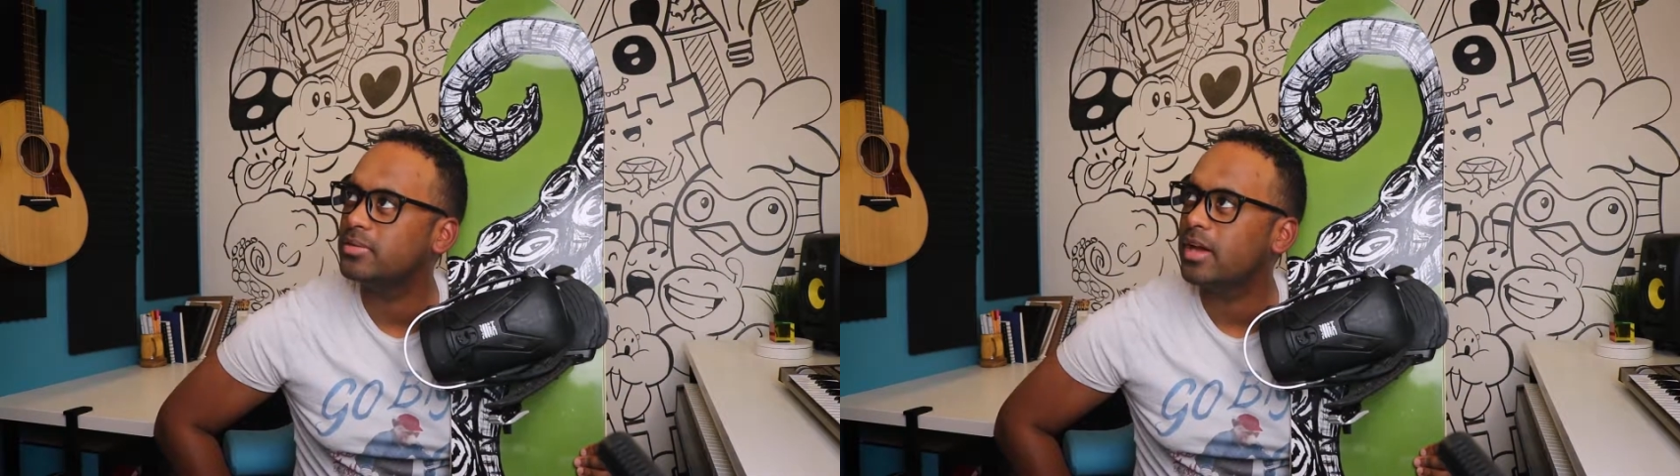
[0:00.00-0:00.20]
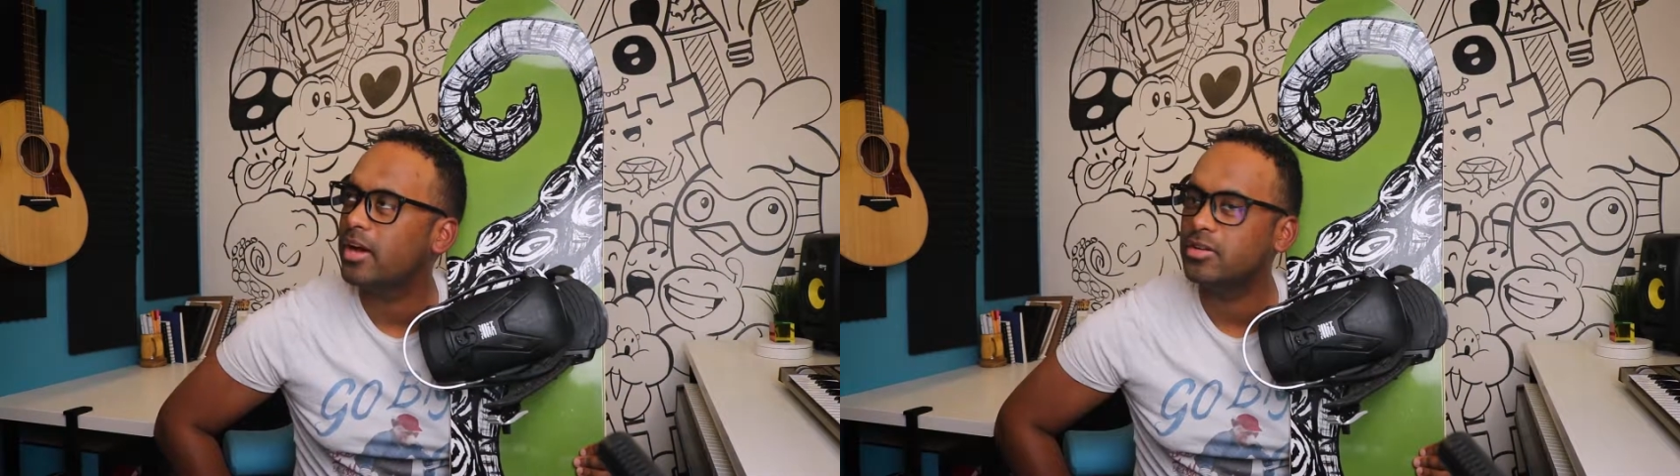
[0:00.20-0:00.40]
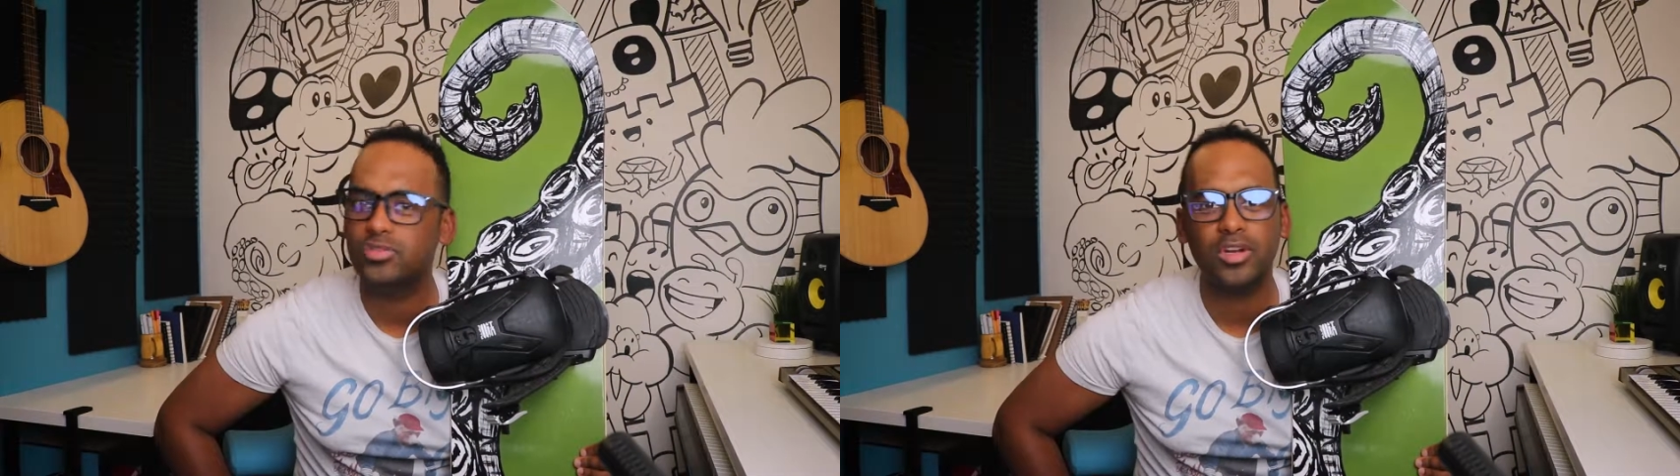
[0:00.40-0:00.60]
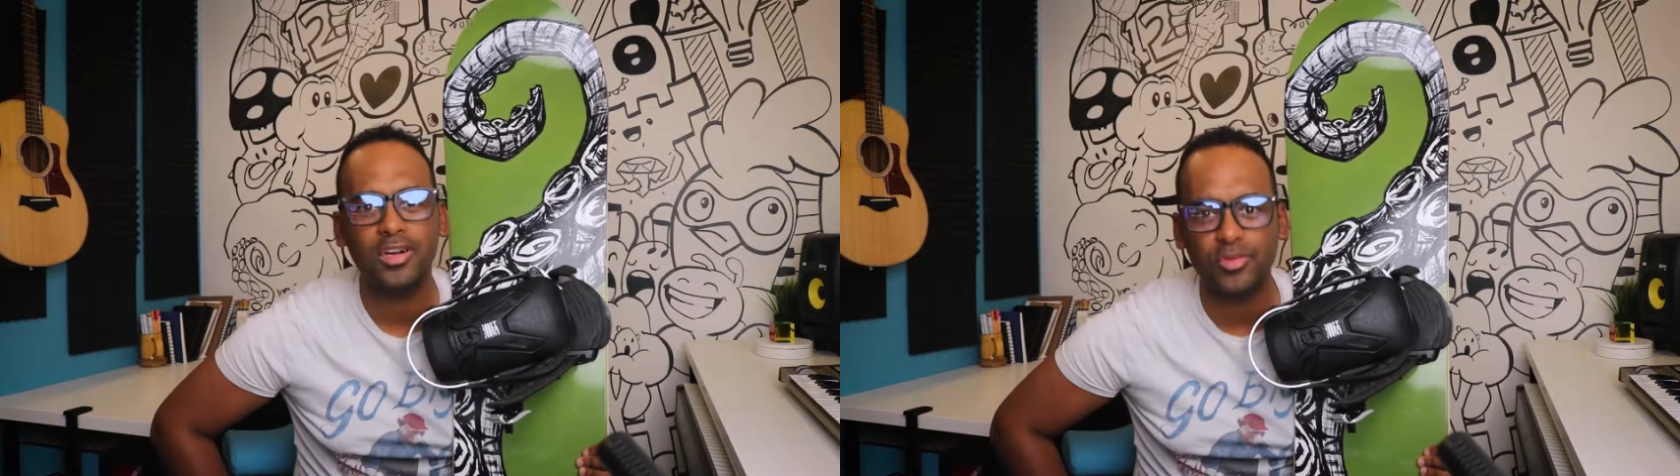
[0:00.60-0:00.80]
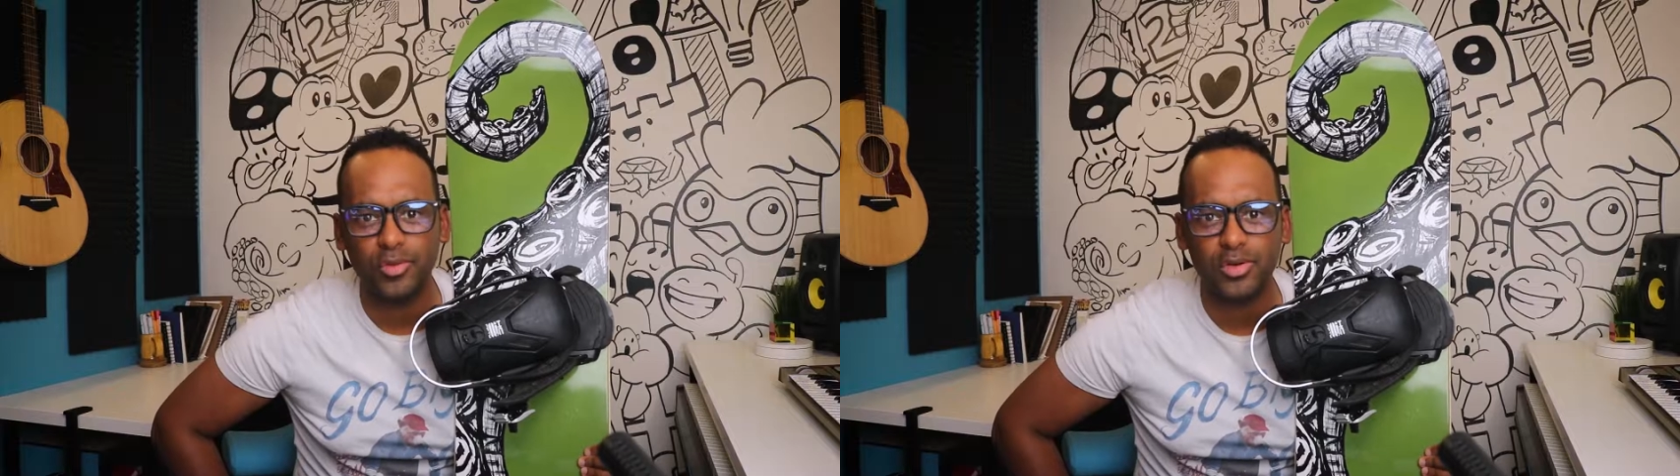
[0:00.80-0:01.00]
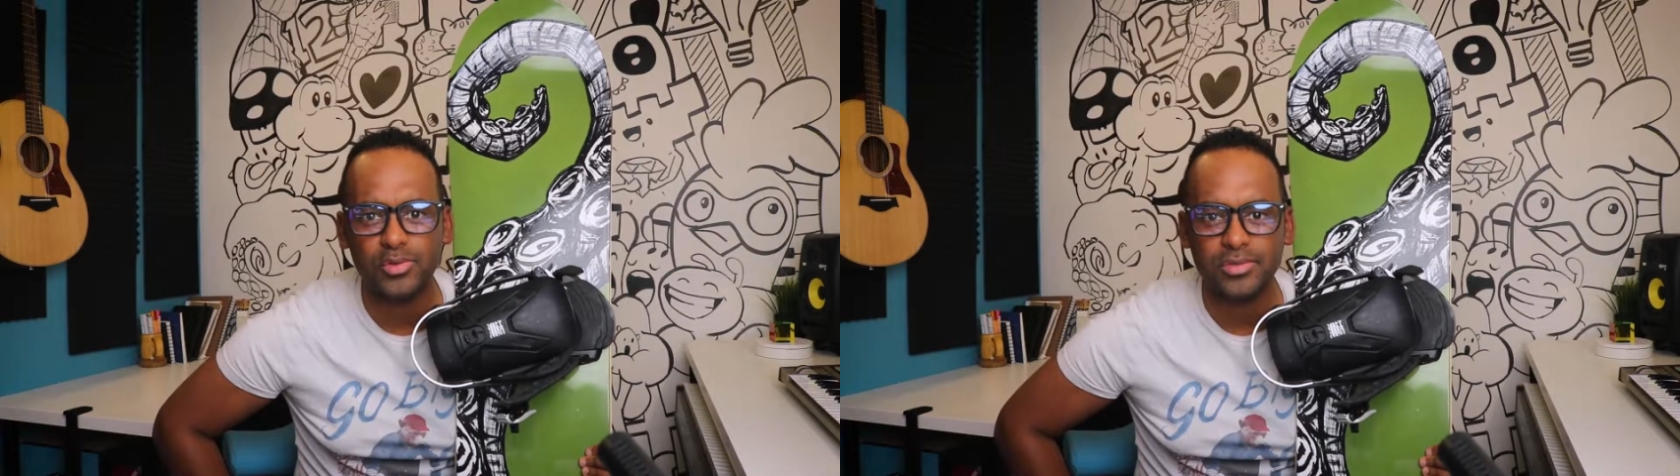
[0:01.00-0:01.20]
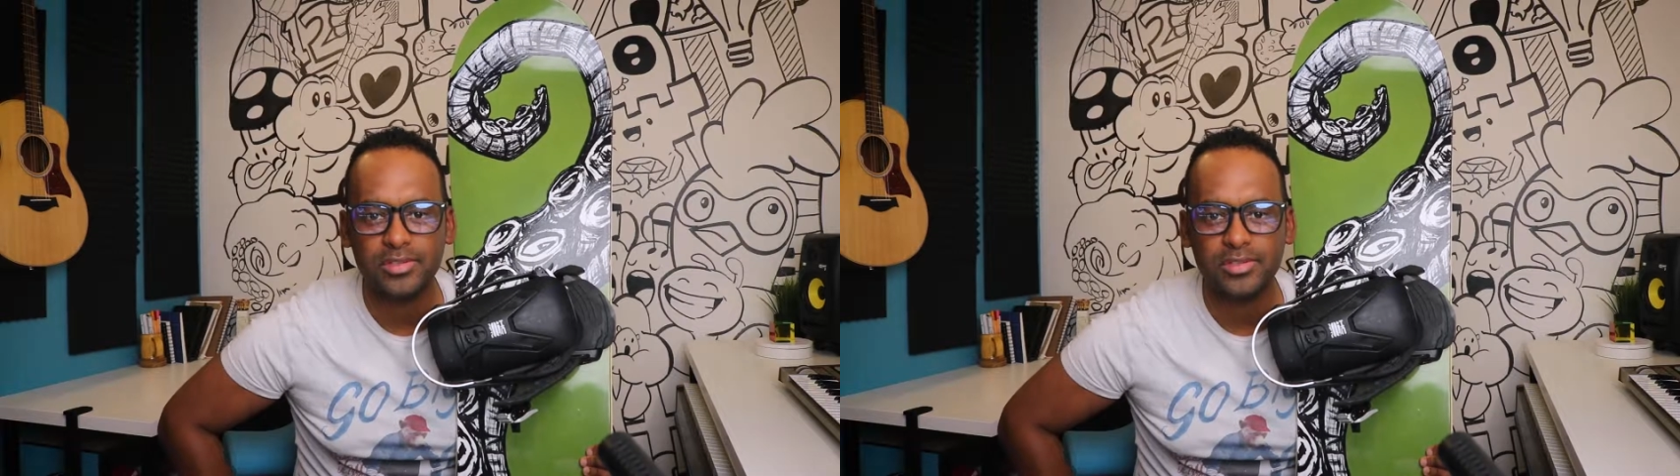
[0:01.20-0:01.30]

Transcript: how to draw a rose,